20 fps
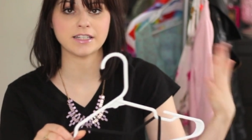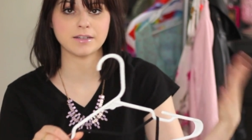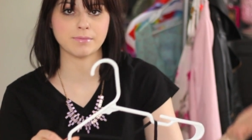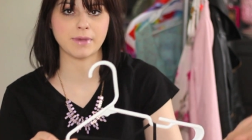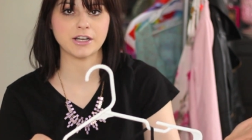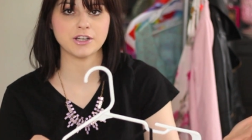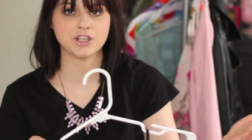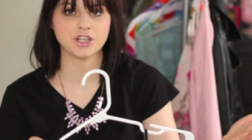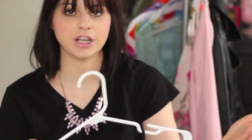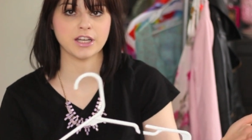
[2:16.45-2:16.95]

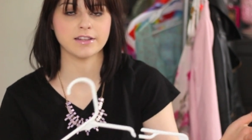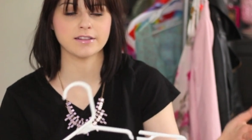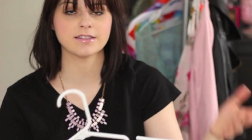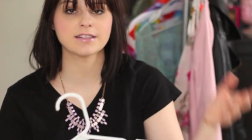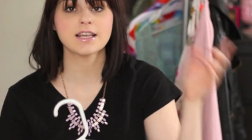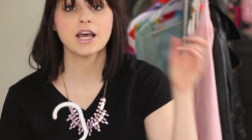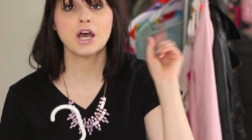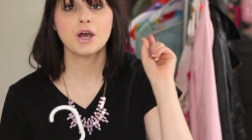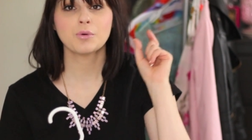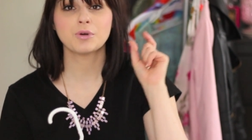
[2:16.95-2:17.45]

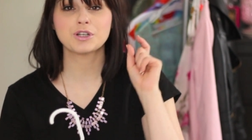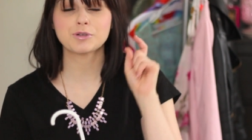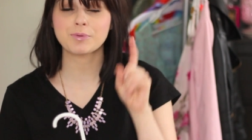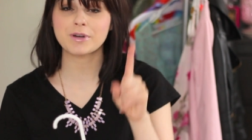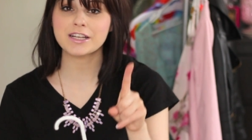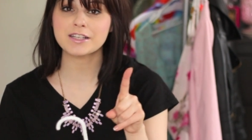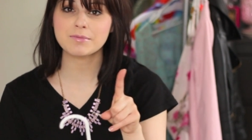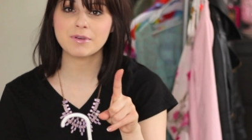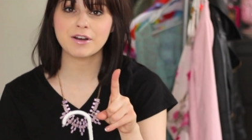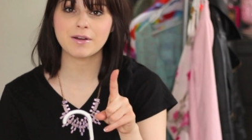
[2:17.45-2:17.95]
dimensions, which
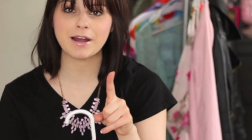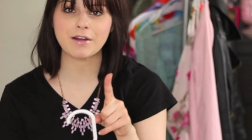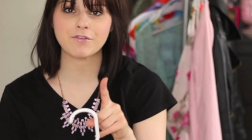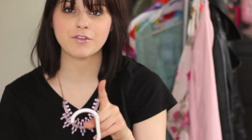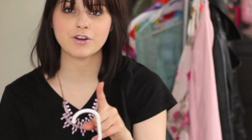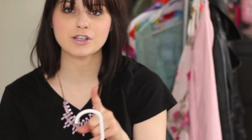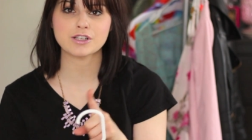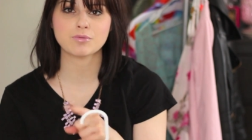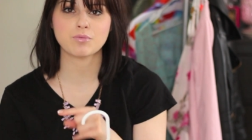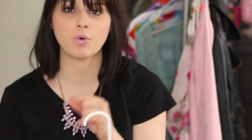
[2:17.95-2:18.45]
brings me to my
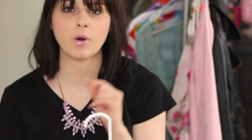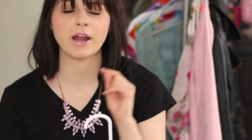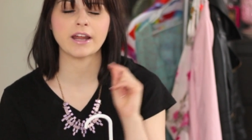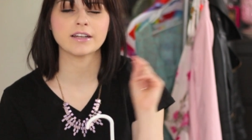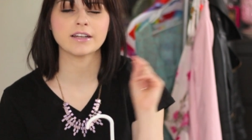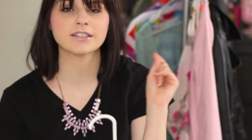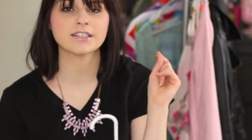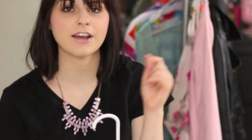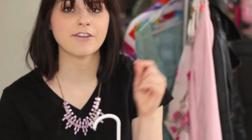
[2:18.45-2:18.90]
first point.